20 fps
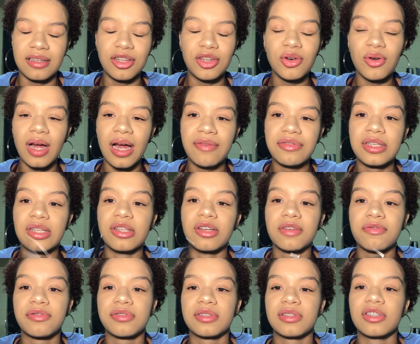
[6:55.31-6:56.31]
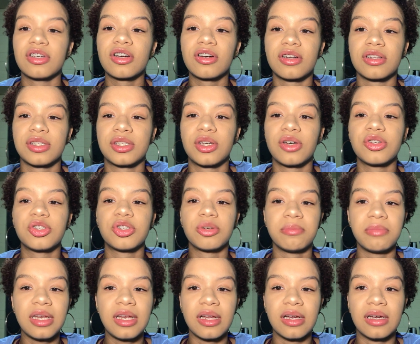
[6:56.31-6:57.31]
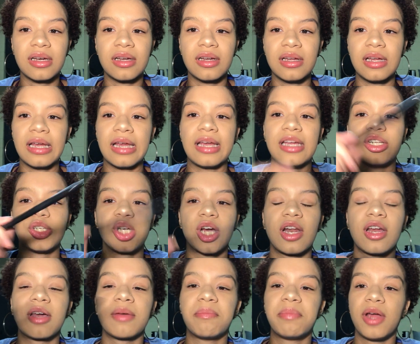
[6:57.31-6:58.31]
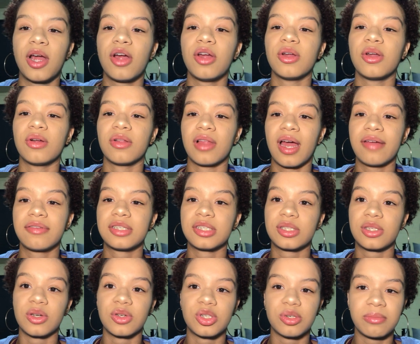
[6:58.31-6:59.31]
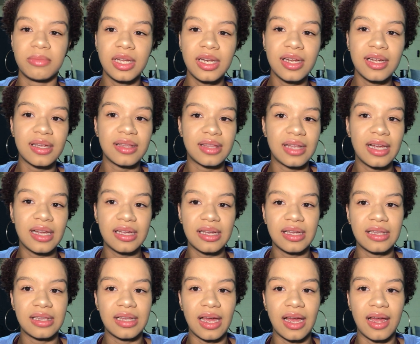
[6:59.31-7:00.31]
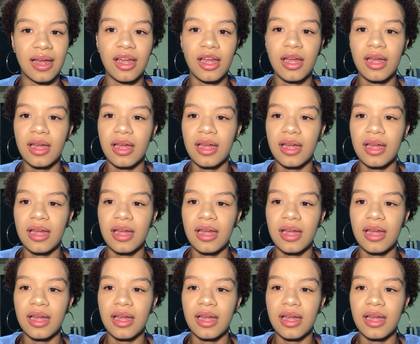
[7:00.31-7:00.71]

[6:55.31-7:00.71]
you don't have to look on social media and try to compare your life to social media thinking that